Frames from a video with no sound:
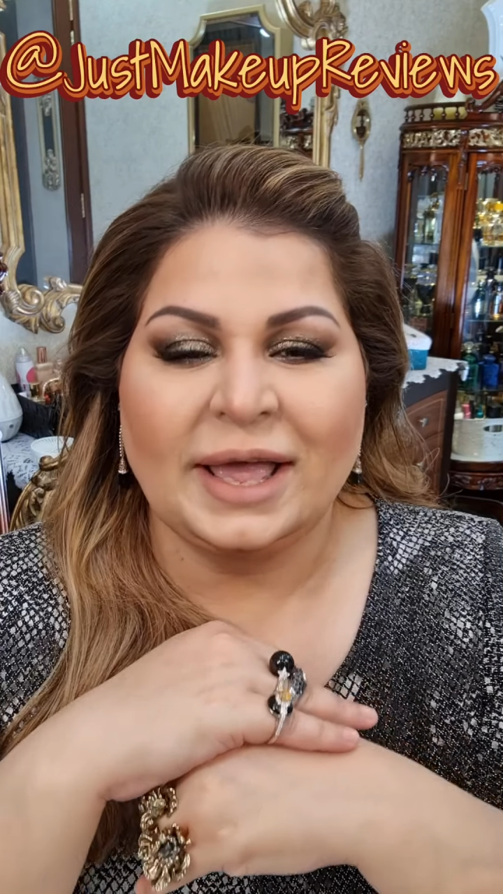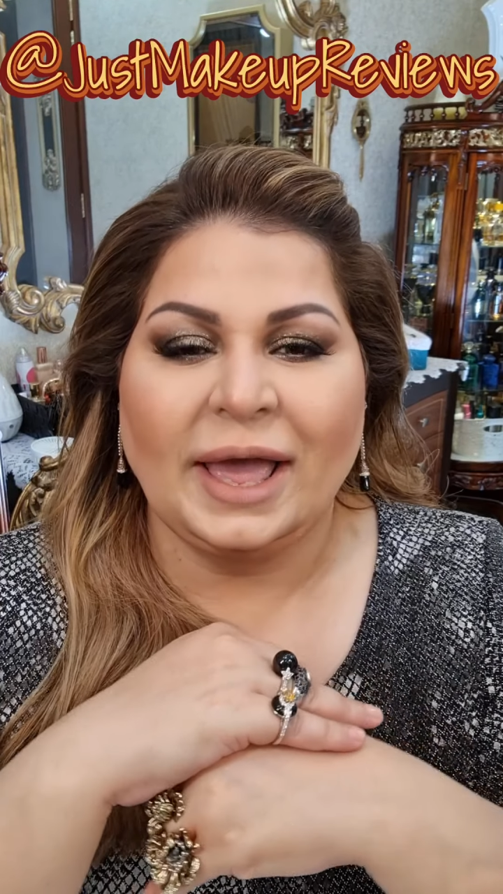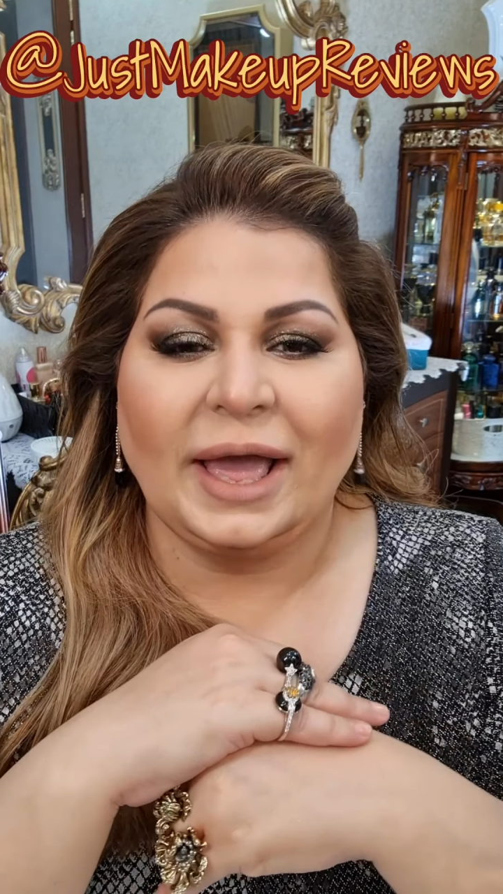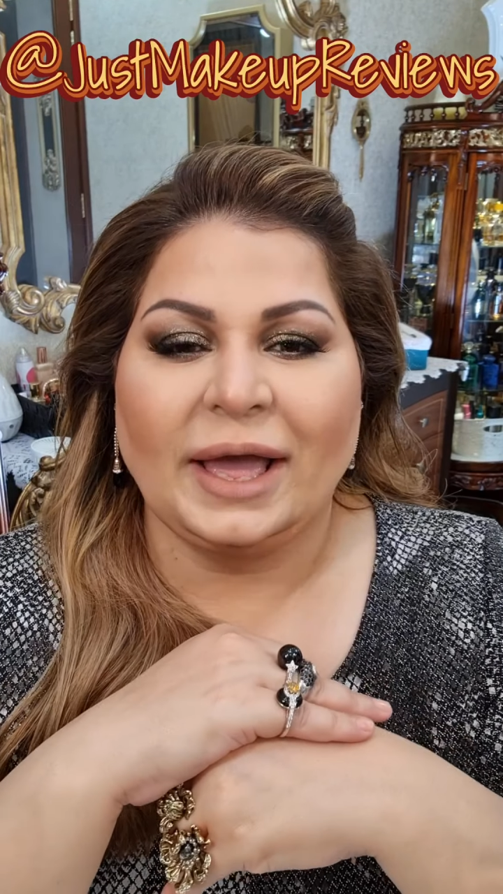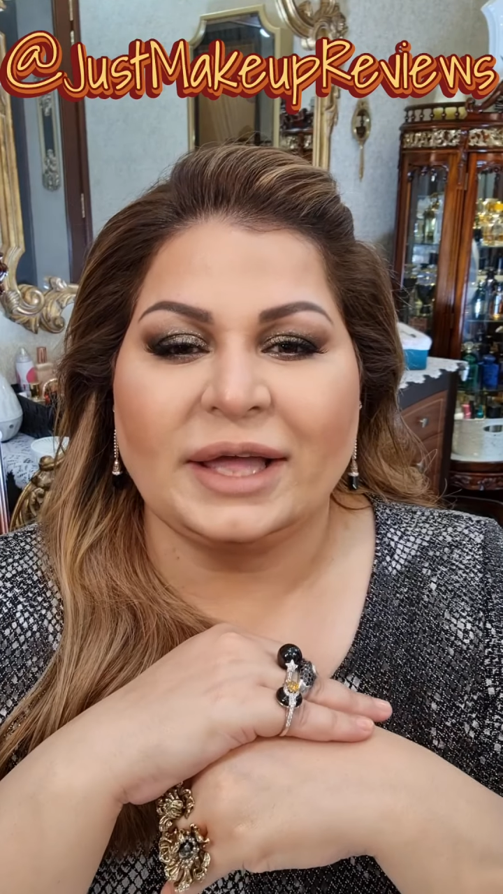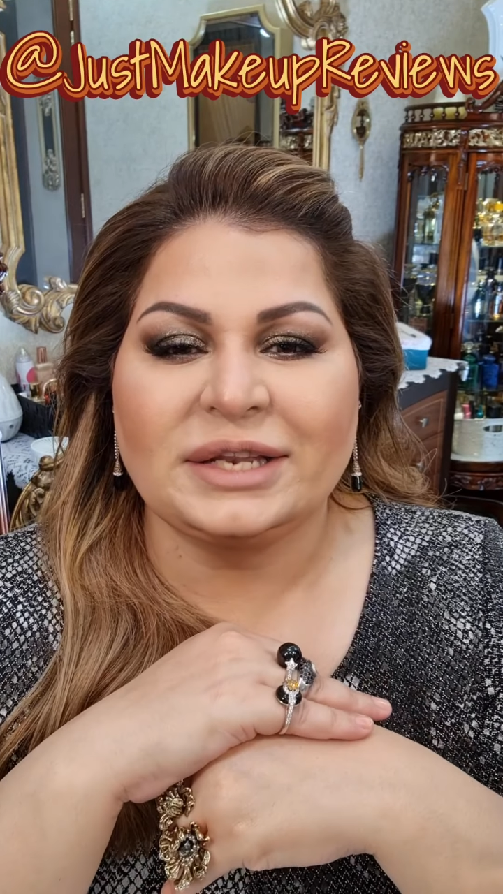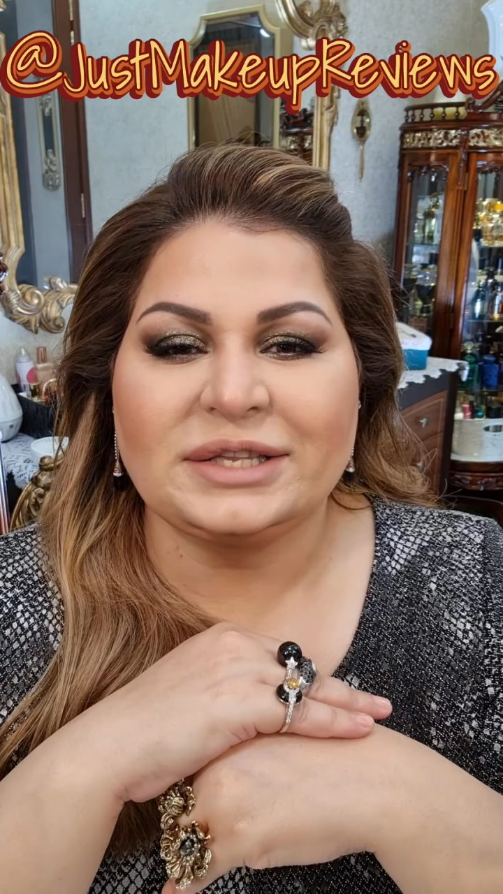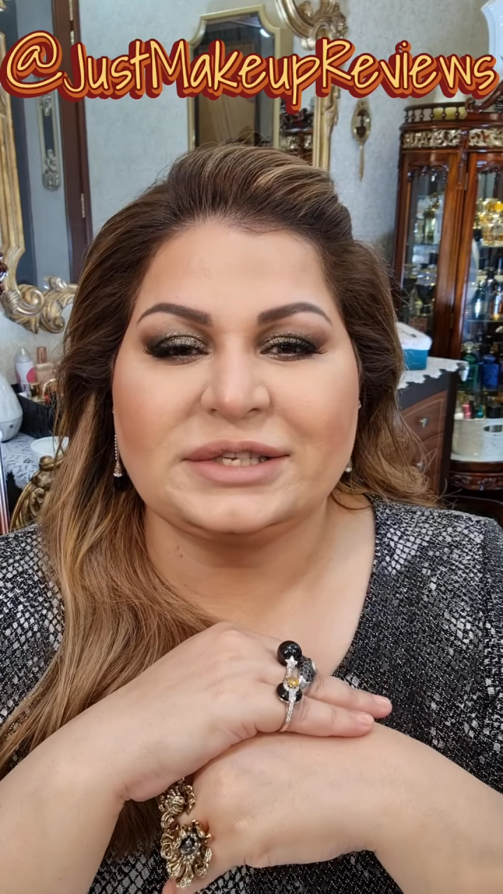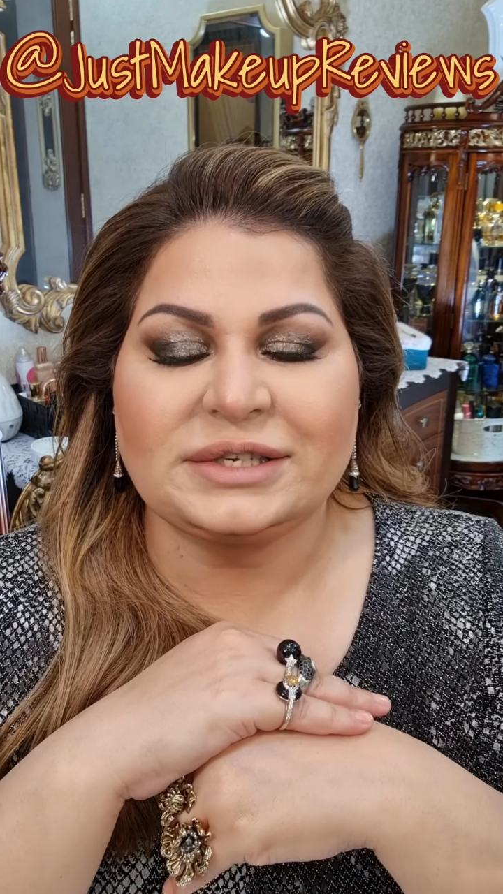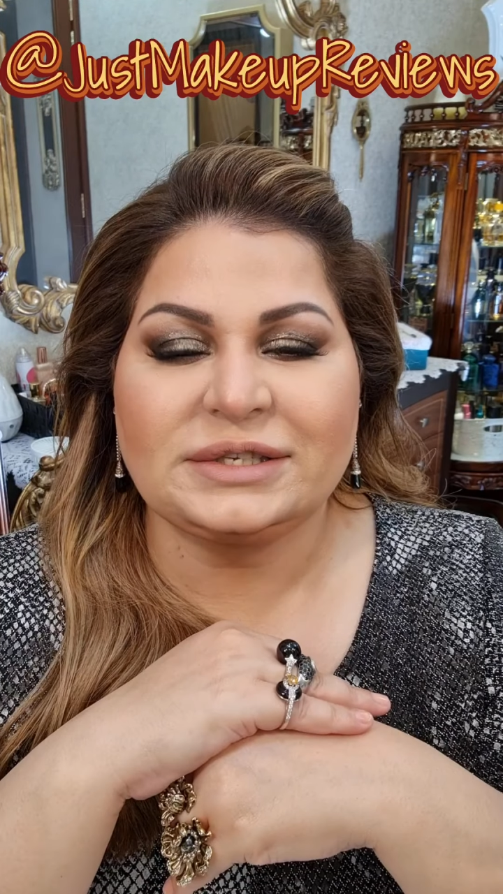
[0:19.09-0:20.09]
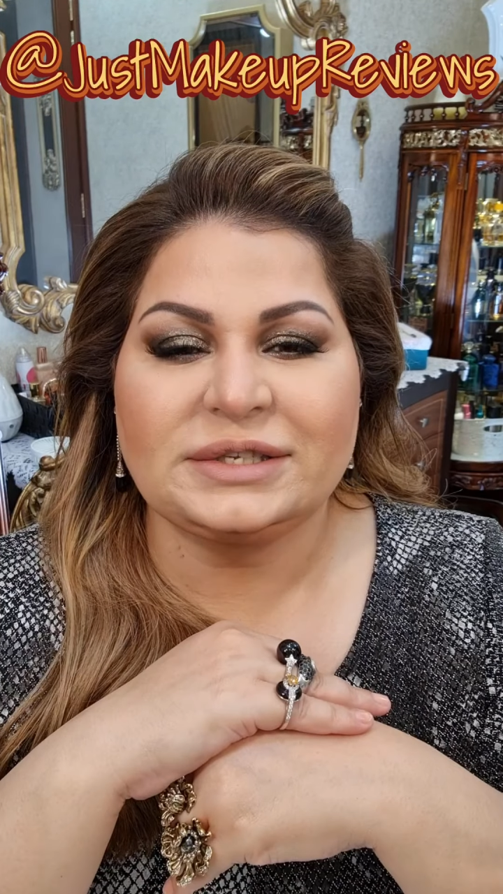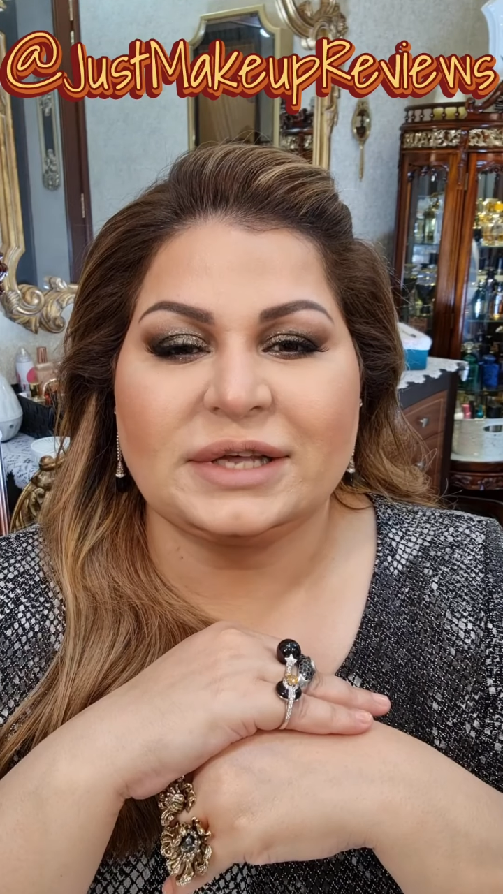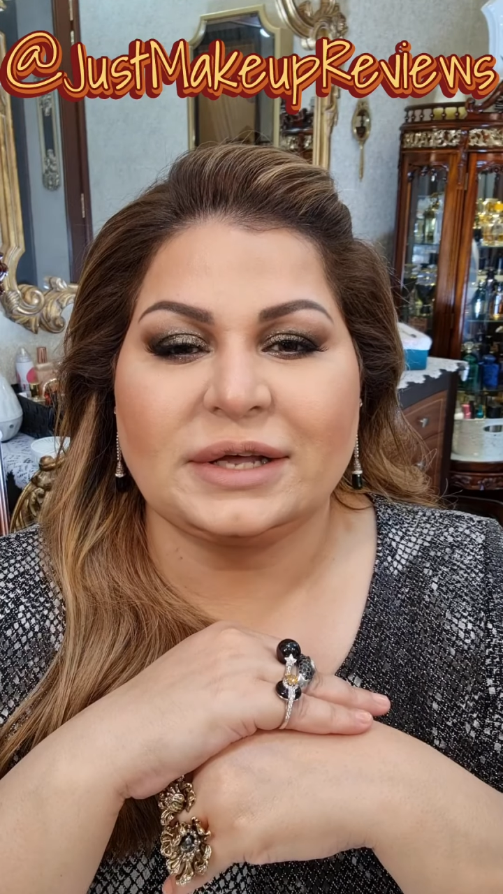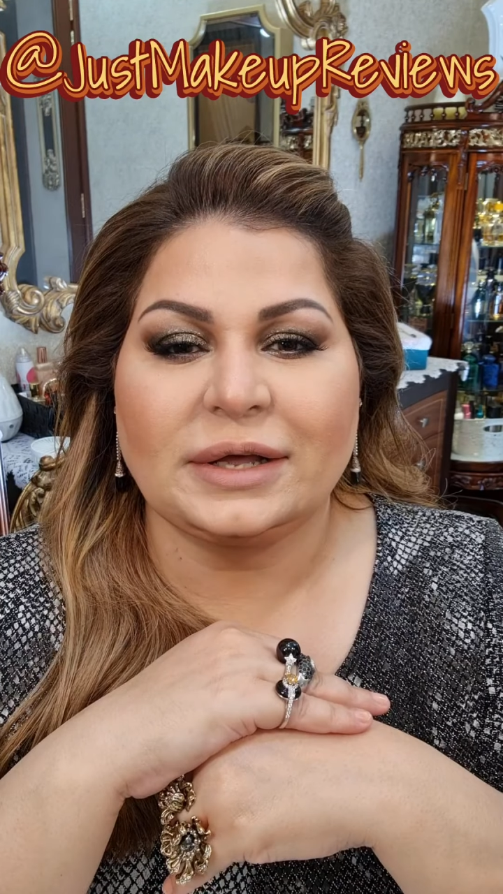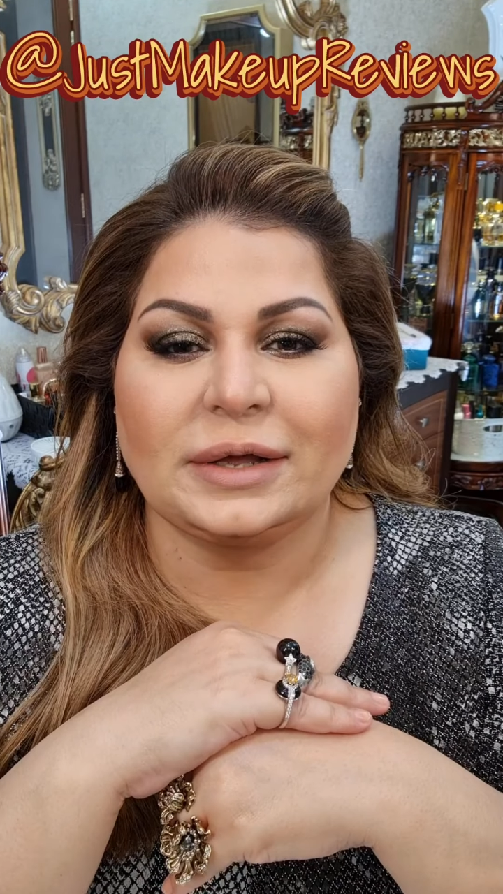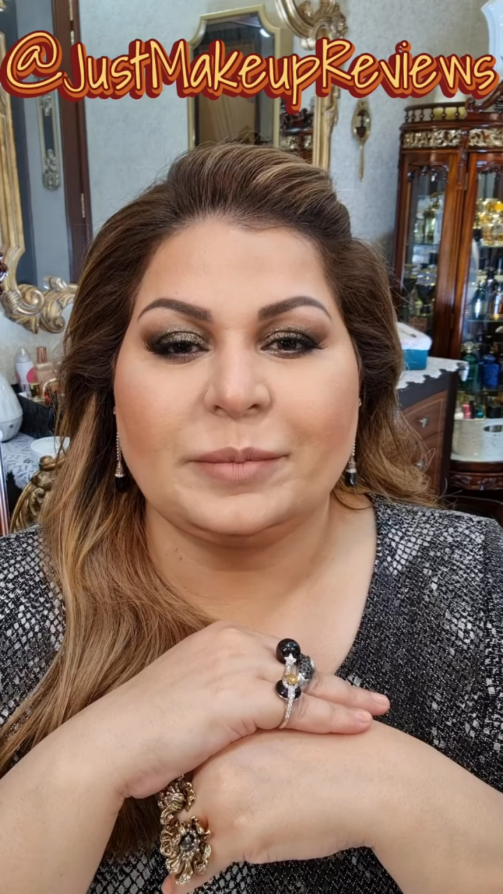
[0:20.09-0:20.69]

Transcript: and this is the